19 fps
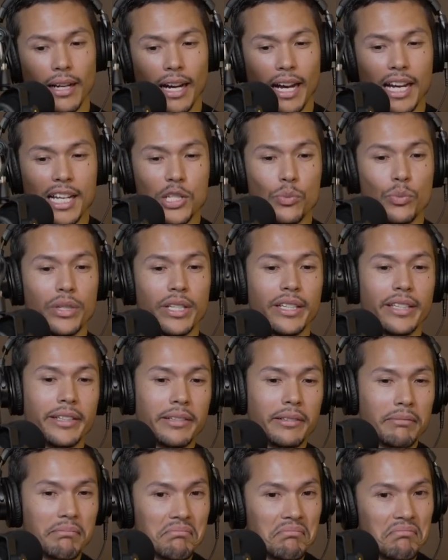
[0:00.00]
as
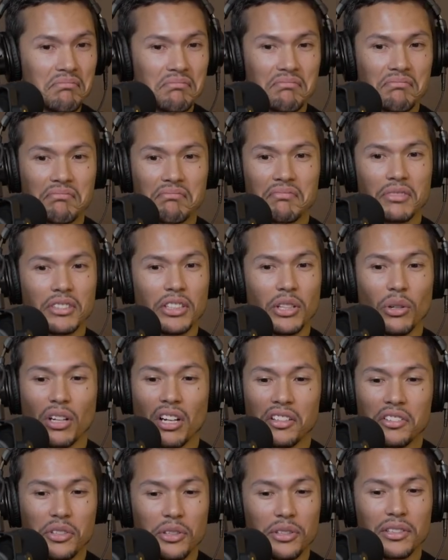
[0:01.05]
we
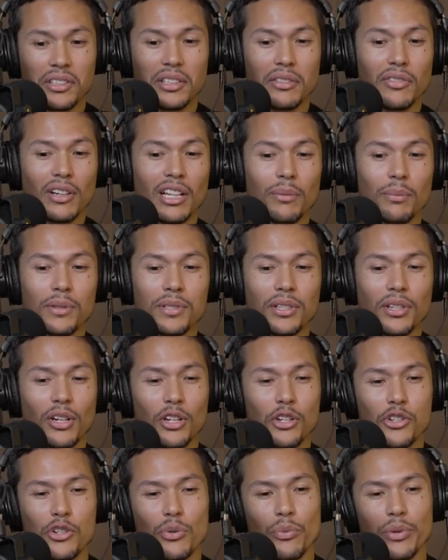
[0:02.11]
continue to develop as a
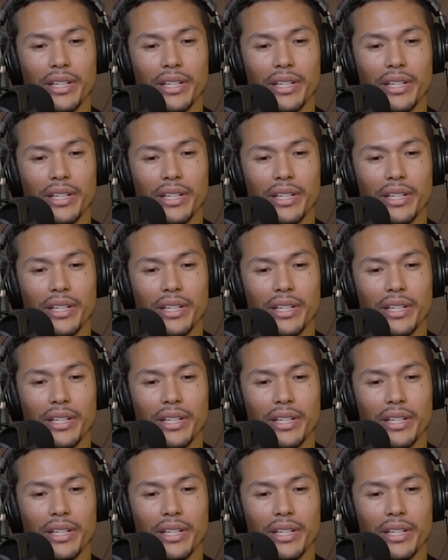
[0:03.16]
country,